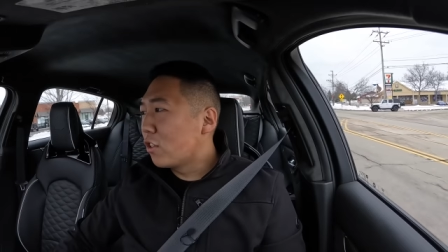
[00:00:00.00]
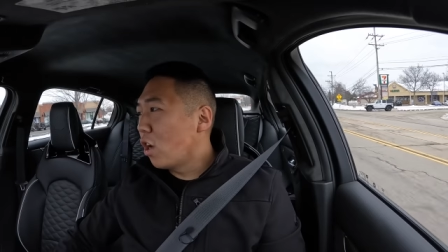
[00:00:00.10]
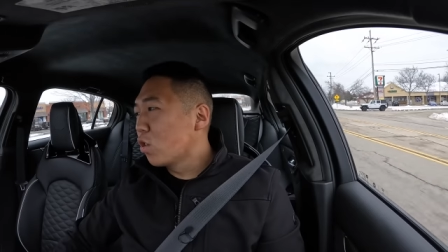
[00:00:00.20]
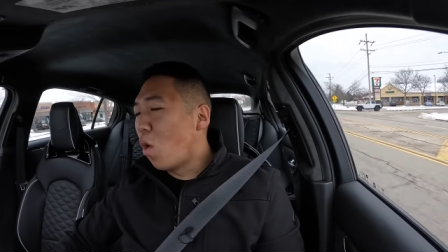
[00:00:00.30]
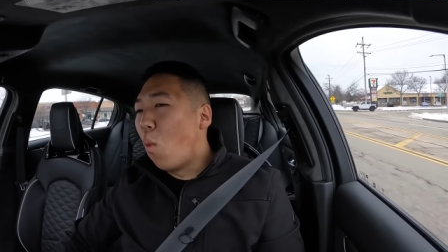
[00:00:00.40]
it's
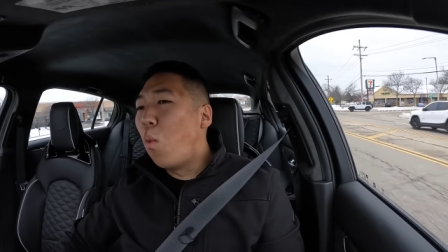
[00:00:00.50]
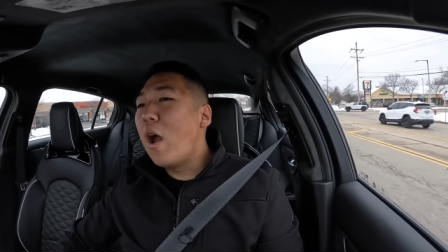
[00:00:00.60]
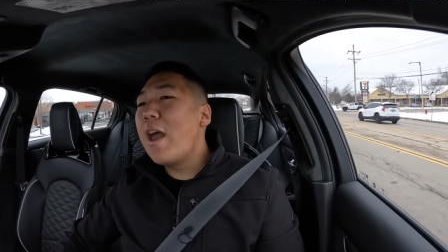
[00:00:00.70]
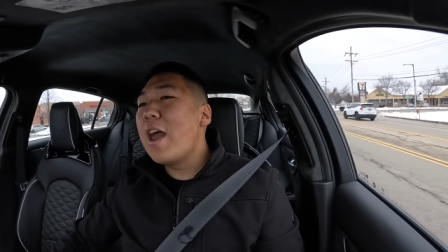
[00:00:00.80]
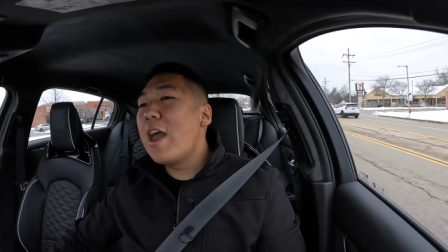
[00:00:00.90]
also
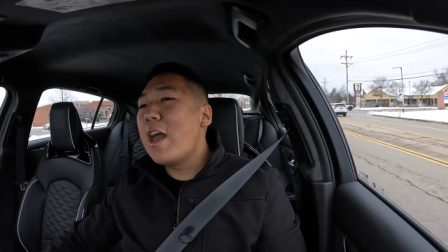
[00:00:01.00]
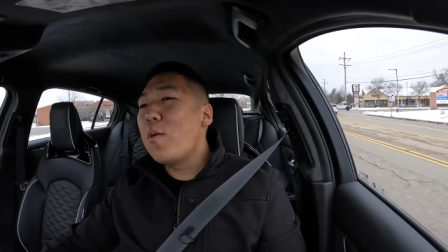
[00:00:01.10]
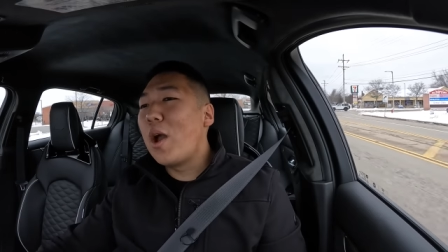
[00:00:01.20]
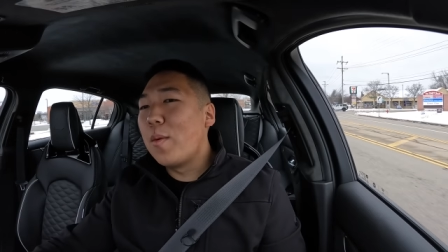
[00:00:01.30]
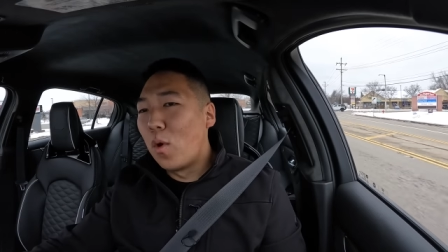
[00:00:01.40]

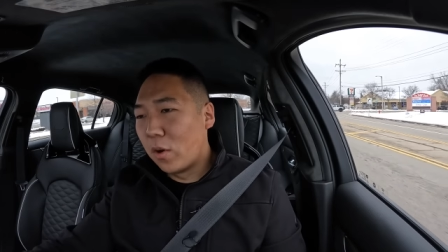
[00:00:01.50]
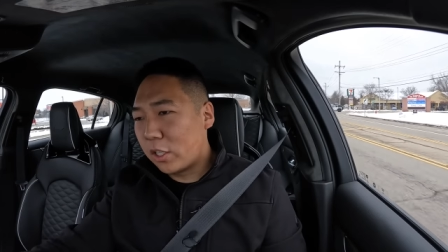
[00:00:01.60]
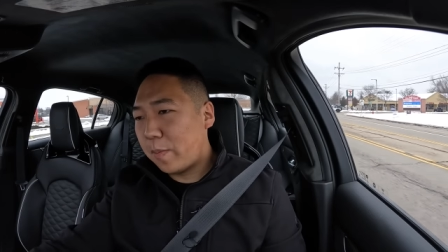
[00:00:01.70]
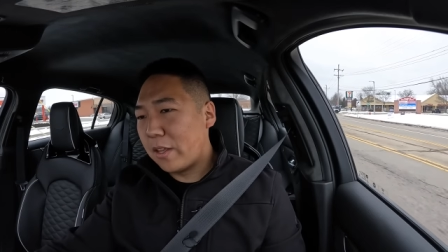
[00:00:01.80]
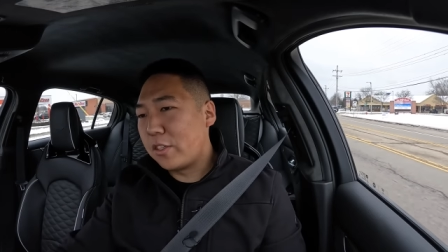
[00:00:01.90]
way, way more
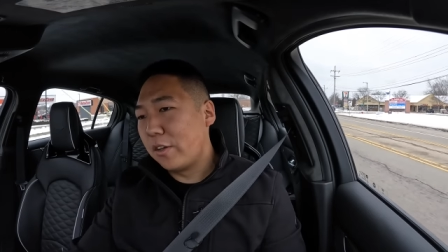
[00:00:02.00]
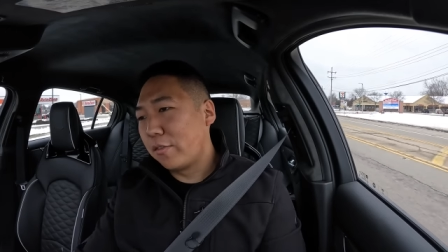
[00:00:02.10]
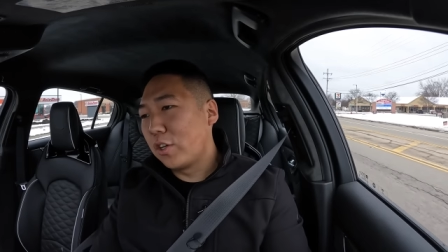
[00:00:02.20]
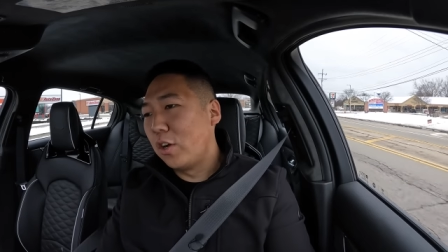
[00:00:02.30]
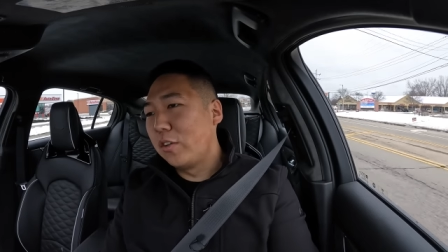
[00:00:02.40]

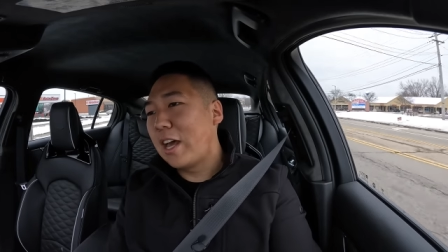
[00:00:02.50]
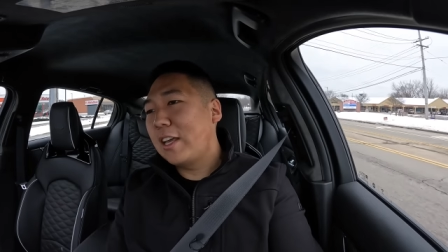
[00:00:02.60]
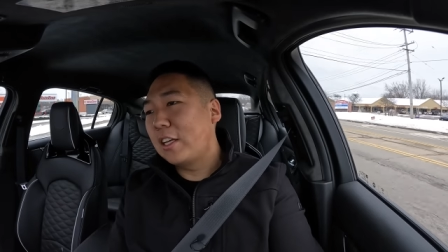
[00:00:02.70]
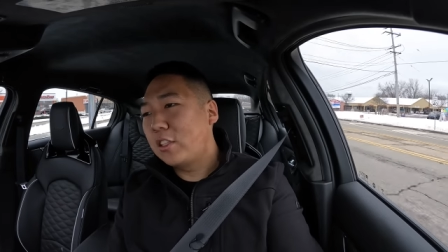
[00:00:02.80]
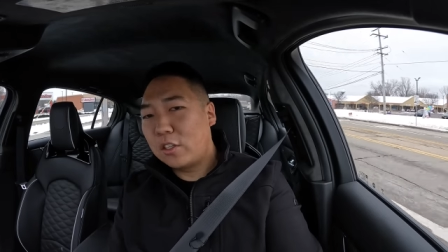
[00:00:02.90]
expensive. So
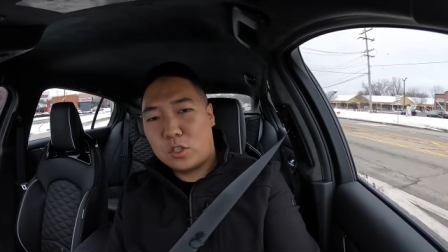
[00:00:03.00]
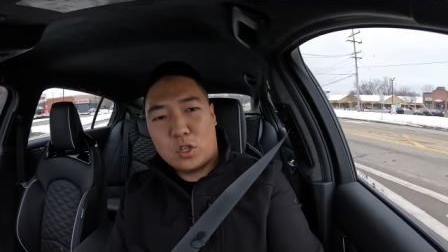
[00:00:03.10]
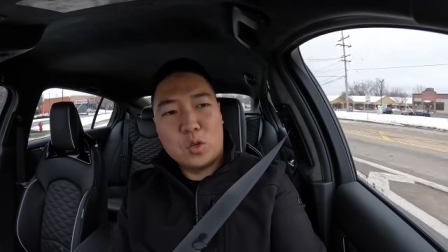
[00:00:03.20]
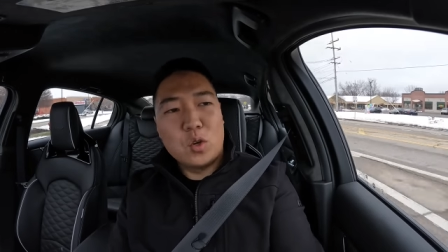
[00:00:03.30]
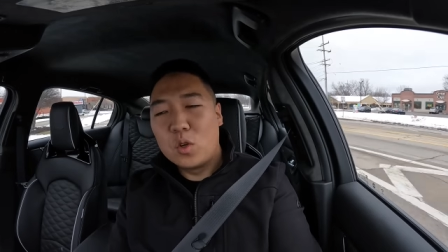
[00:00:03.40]
that gets us
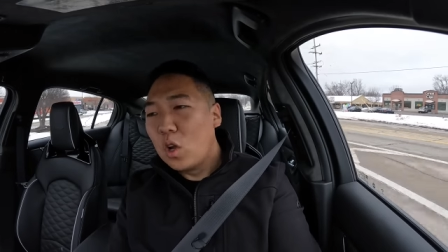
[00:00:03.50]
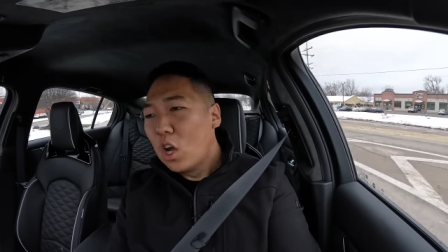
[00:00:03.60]
to